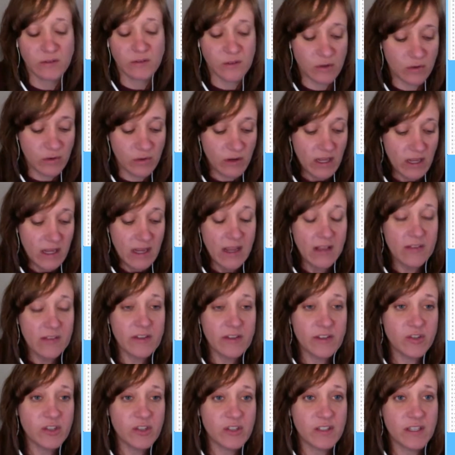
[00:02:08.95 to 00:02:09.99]
So
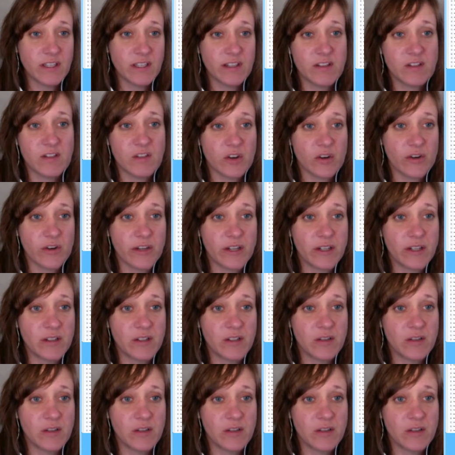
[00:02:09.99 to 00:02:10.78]
let's just get started.